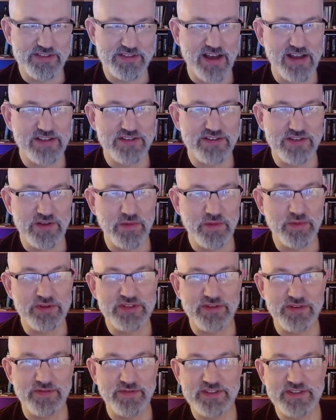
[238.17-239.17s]
not super
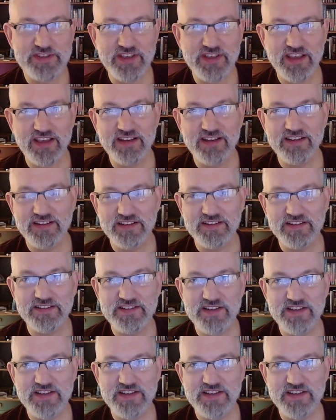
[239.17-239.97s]
sophisticated in the